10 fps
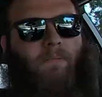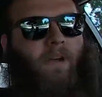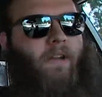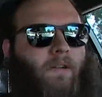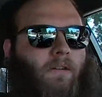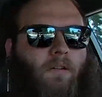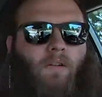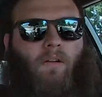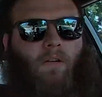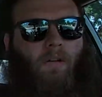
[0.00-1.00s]
I might
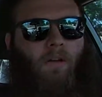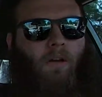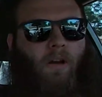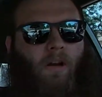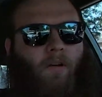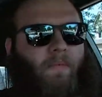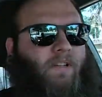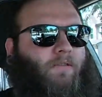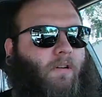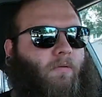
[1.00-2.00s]

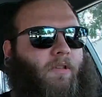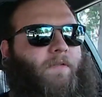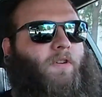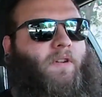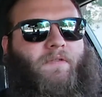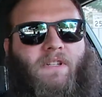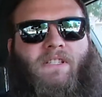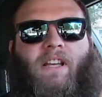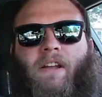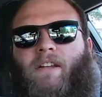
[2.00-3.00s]
mess around with a few different
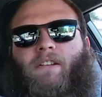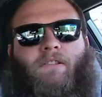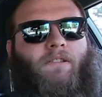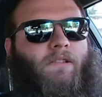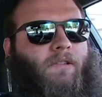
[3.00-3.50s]
settings.